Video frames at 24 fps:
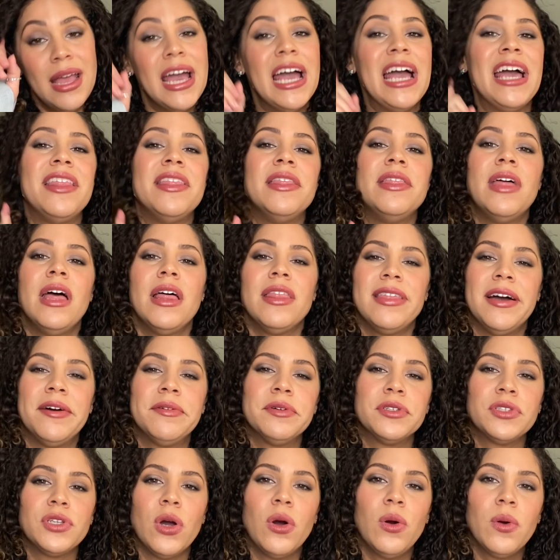And that
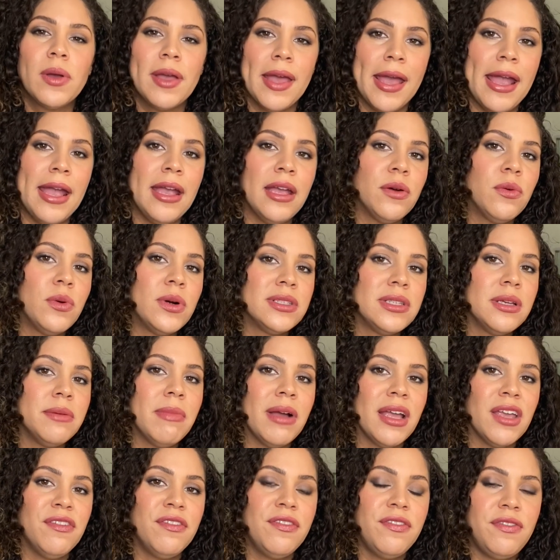was okay. It wasn't
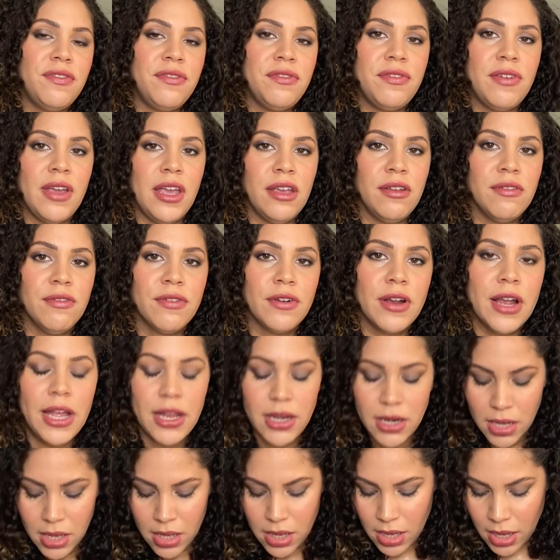my
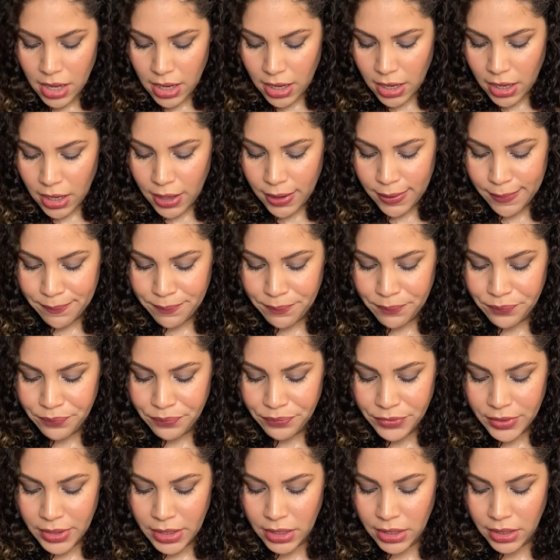favorite.
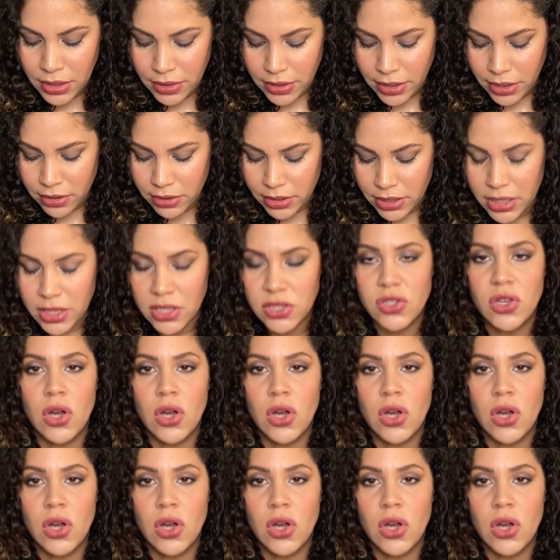There is